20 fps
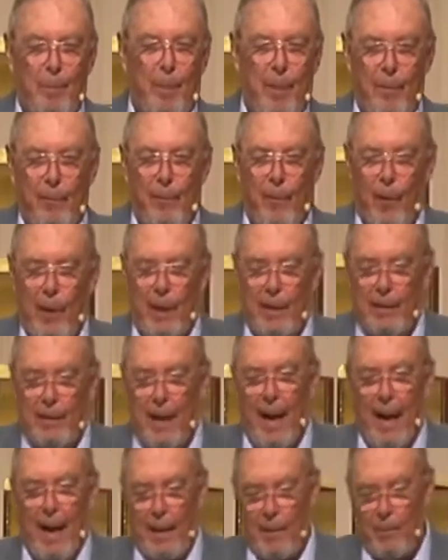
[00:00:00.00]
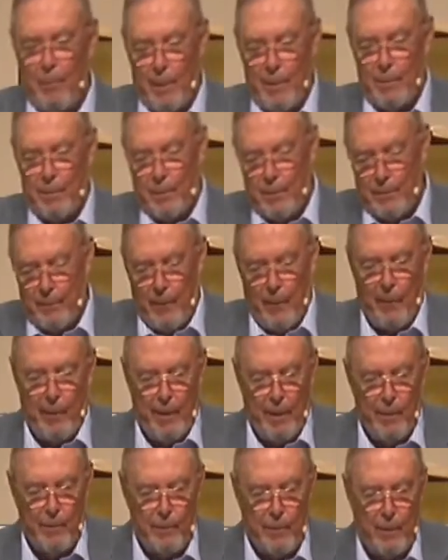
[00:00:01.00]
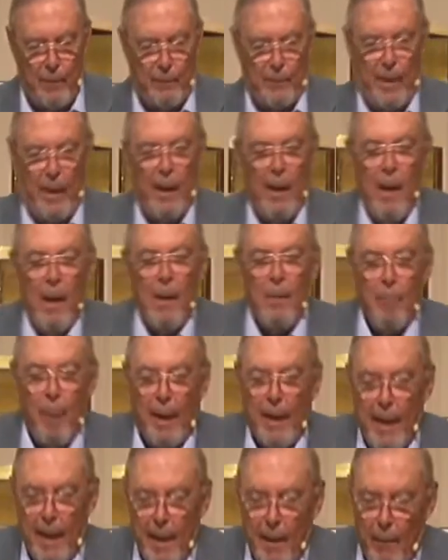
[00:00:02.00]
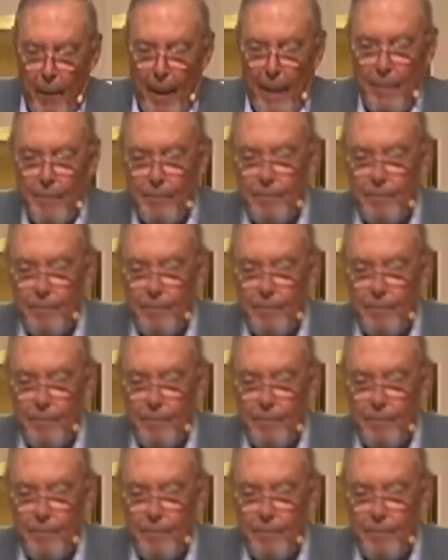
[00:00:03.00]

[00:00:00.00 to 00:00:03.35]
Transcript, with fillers: before he died, which was very interesting. But anyway,